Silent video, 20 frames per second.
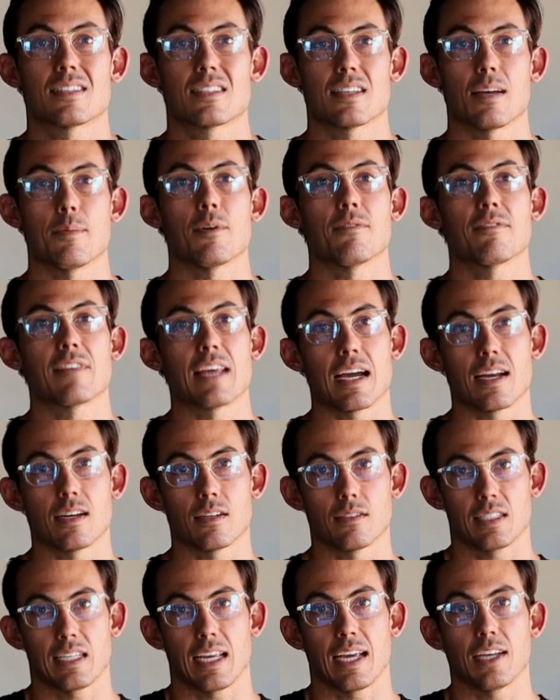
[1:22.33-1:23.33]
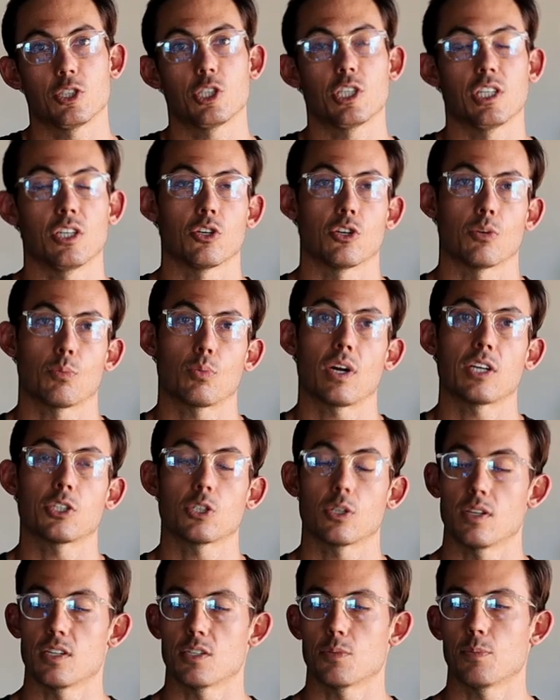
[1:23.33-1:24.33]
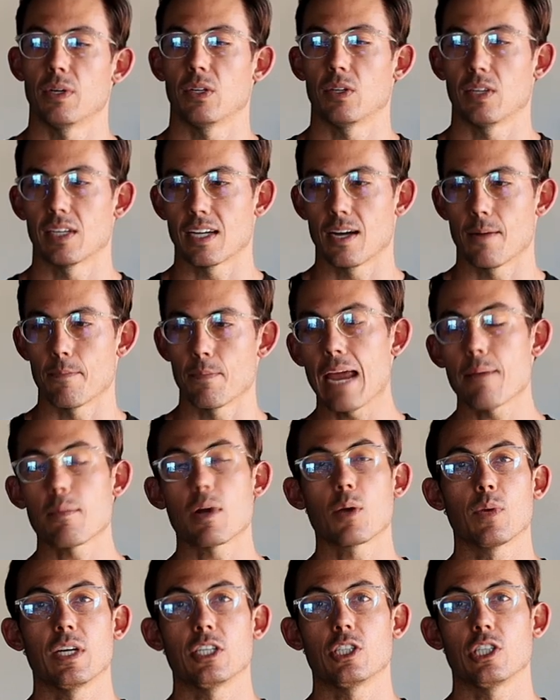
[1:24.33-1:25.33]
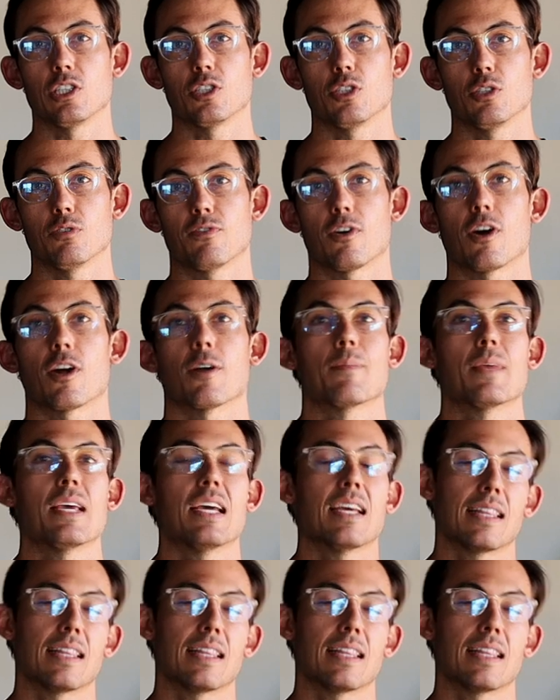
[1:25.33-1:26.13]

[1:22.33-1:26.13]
some of that tension or pressure that's building up. Am I reaching too far?